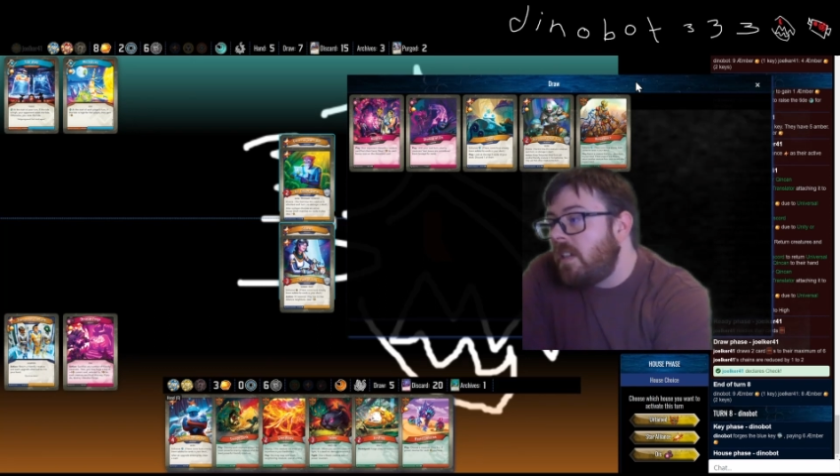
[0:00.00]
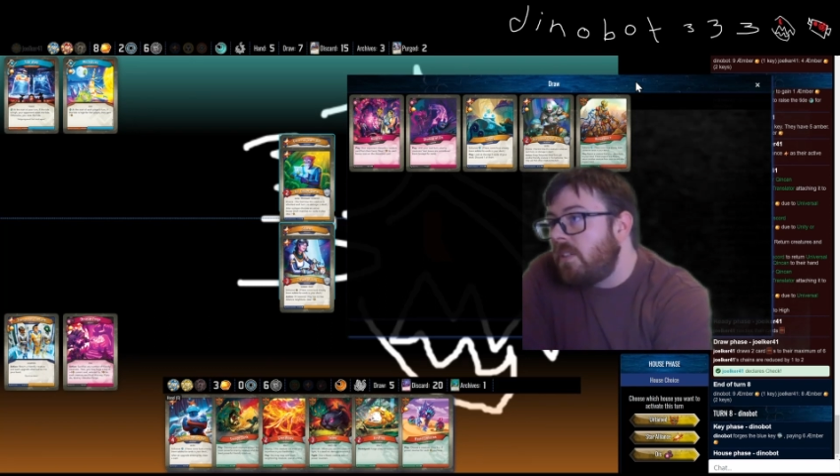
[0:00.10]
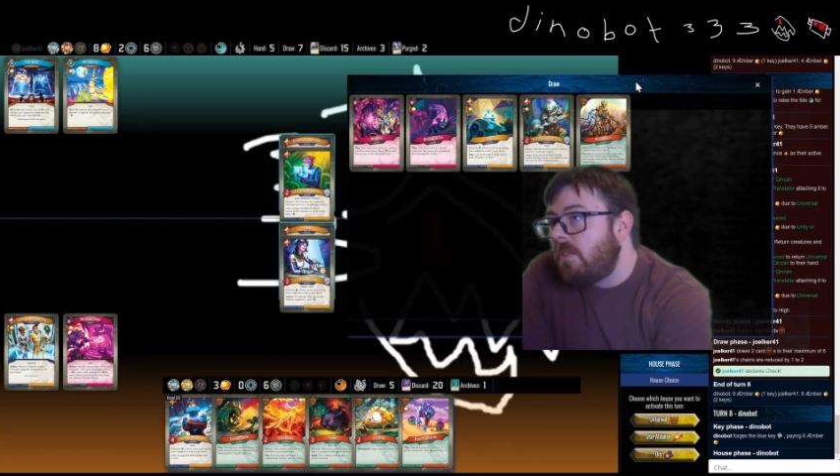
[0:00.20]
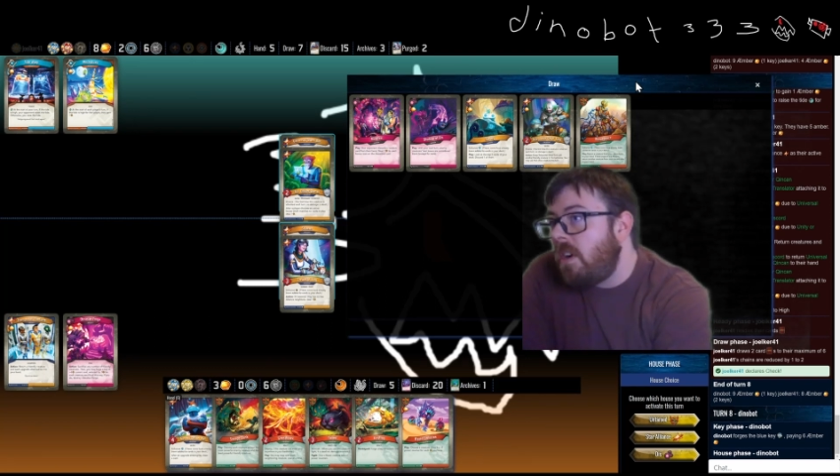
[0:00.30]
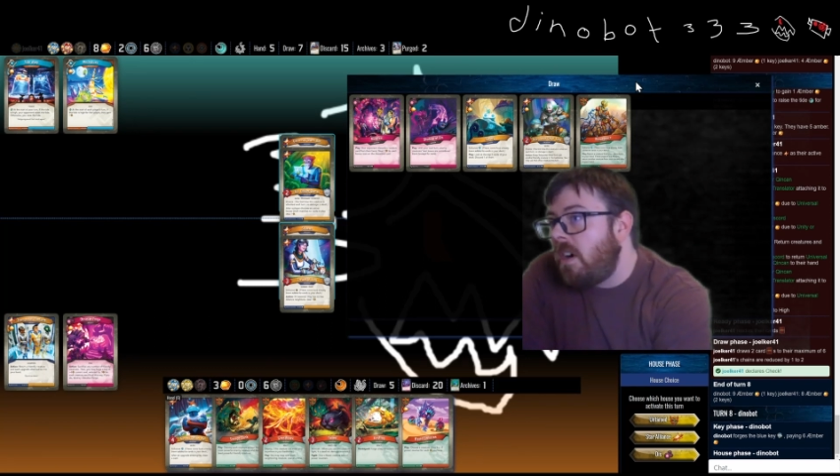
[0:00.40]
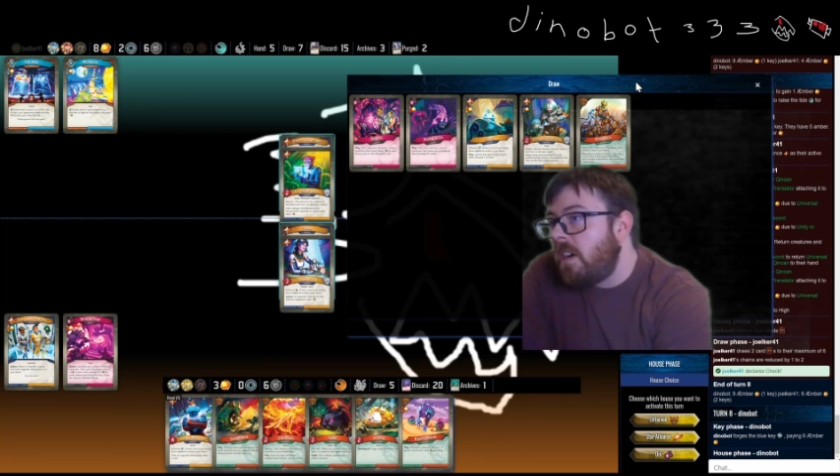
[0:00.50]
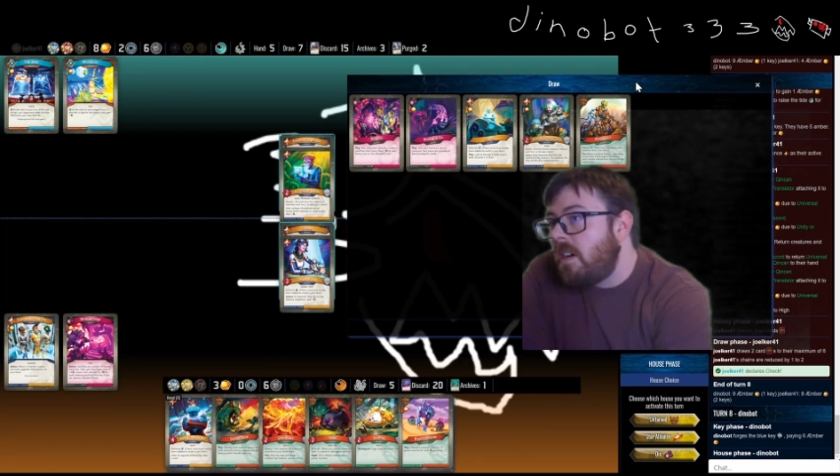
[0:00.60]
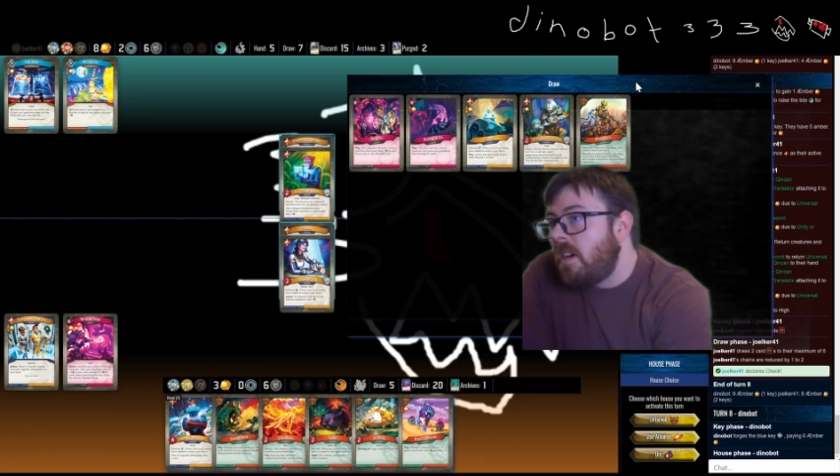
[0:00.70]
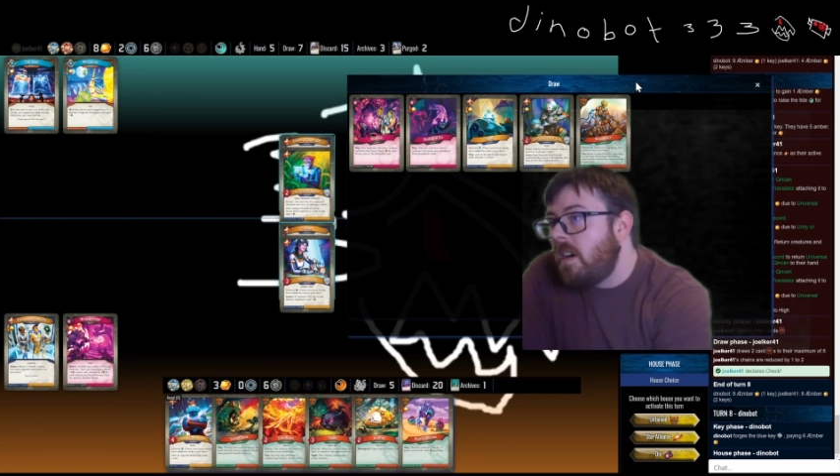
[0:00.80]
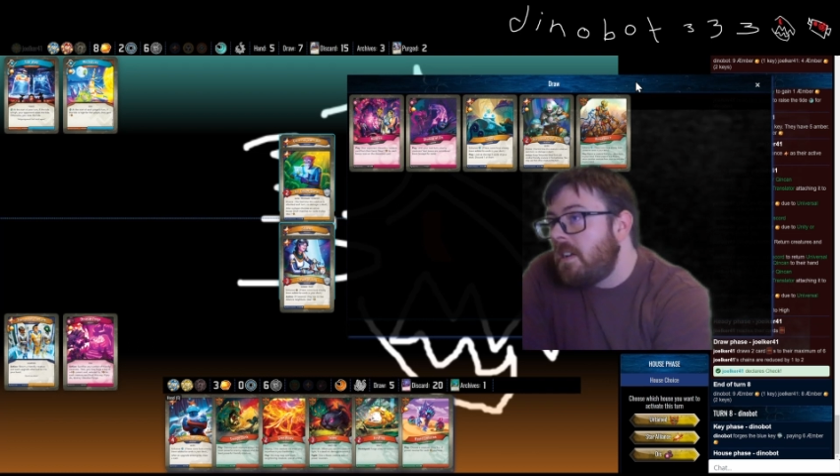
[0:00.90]
and draw a
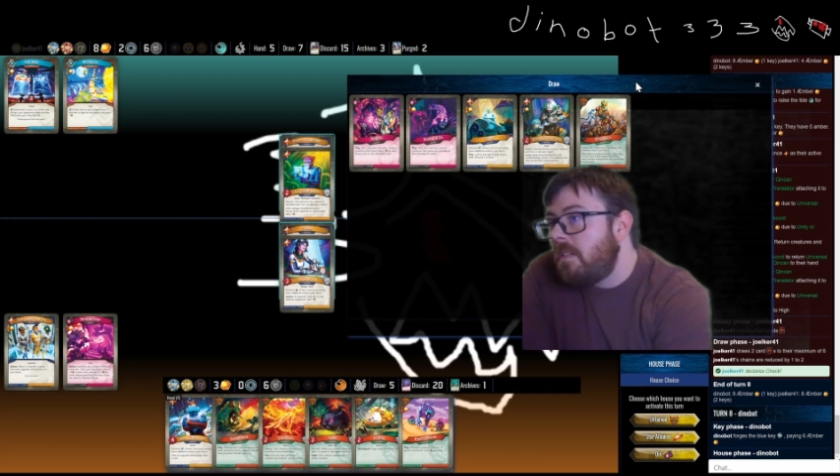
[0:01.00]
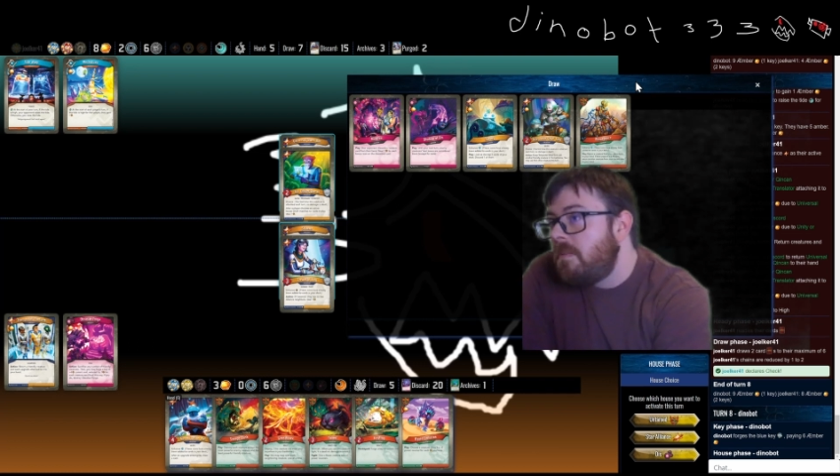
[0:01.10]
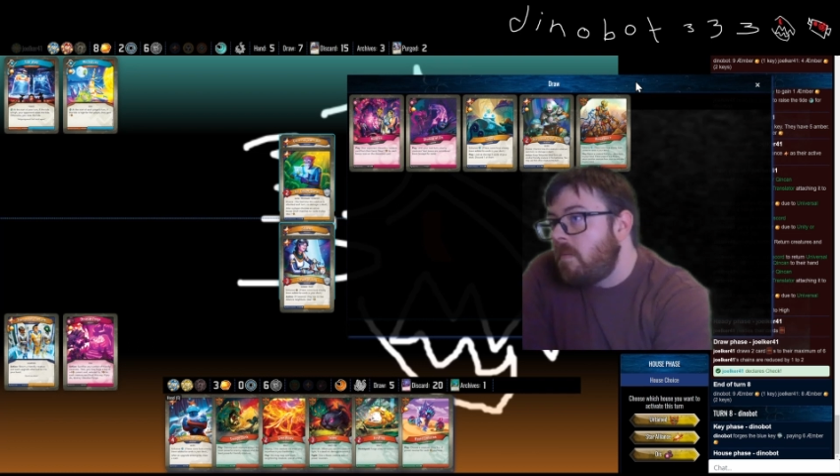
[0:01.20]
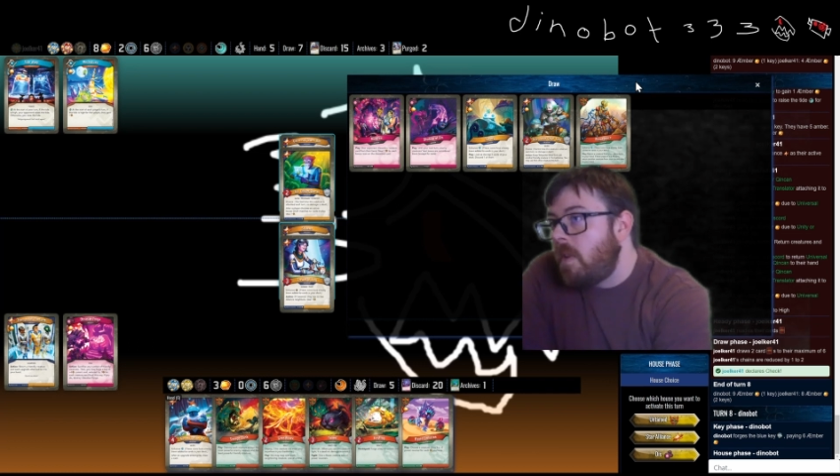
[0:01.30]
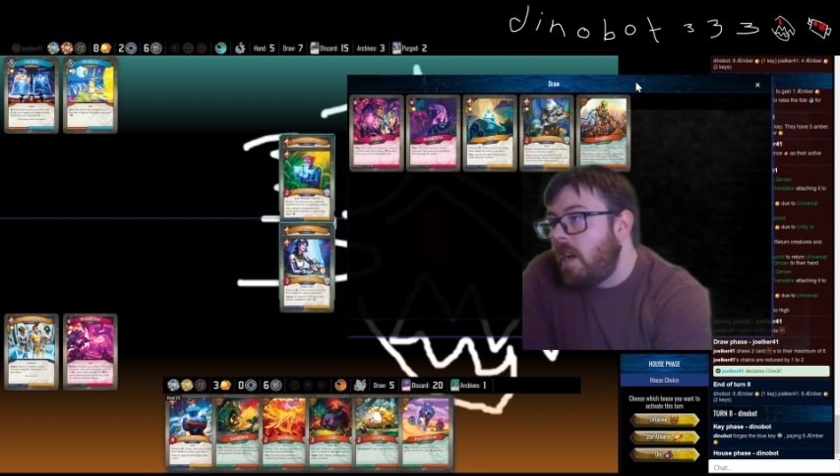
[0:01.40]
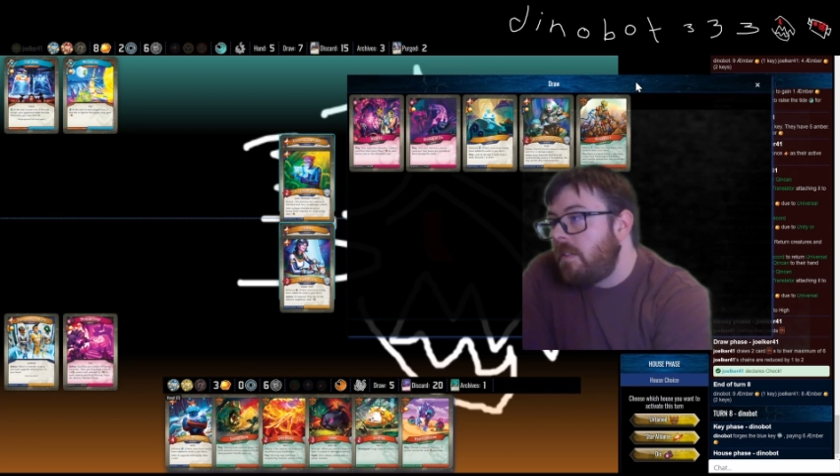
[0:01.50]
card. I